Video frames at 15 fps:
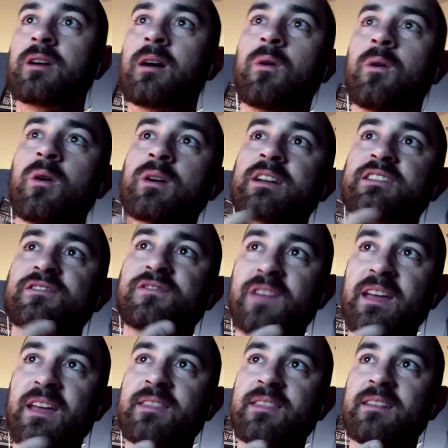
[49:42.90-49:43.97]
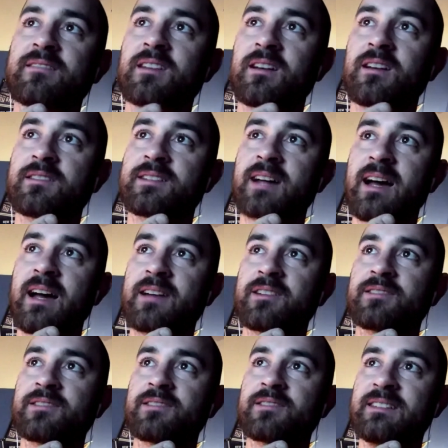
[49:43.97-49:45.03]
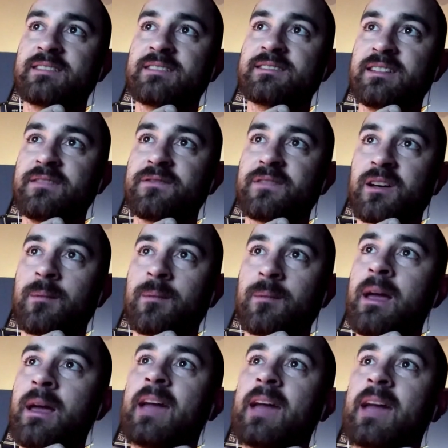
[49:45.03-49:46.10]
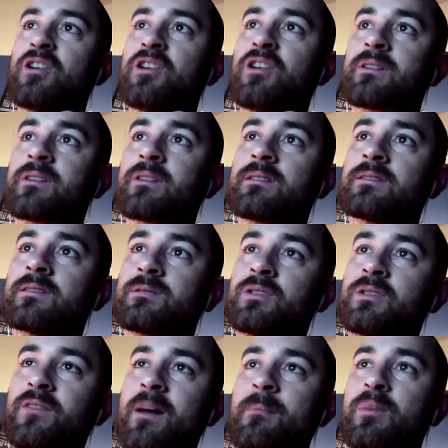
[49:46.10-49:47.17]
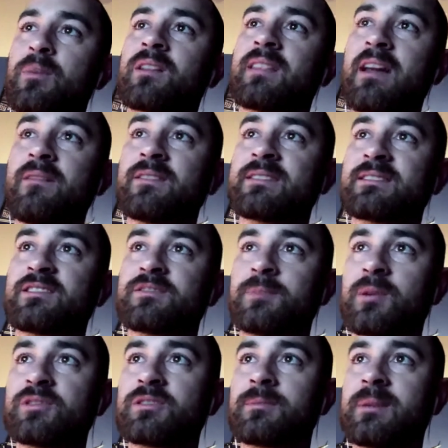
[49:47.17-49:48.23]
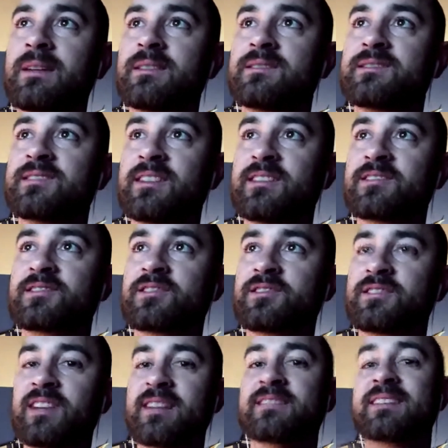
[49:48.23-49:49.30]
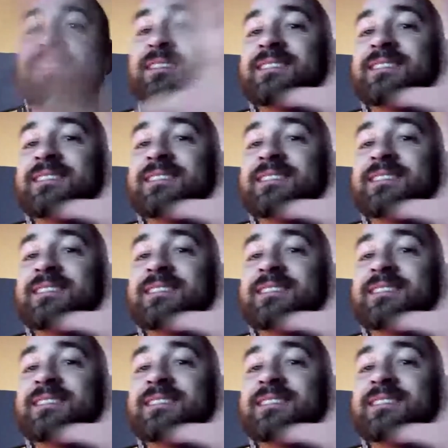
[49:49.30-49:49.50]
August 5th is an untitled DC film. And November 11th is supposed to be Sinister Six.